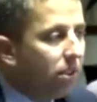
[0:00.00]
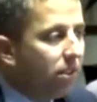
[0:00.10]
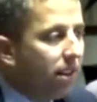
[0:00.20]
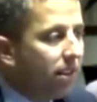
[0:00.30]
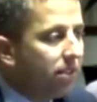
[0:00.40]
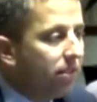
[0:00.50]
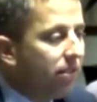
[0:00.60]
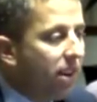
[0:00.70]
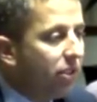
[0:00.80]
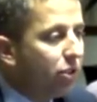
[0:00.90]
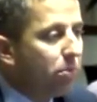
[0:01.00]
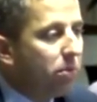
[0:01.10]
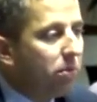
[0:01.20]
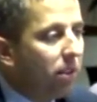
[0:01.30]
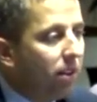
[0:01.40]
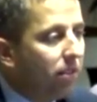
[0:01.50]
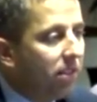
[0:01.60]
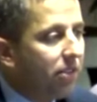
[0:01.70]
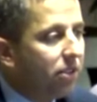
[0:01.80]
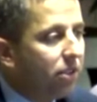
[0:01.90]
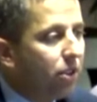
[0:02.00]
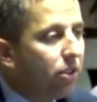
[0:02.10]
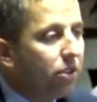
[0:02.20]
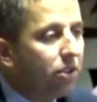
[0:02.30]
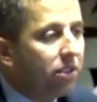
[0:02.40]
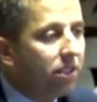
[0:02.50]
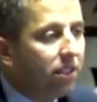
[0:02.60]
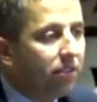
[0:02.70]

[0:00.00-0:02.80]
14,500 deaths occurred due to C.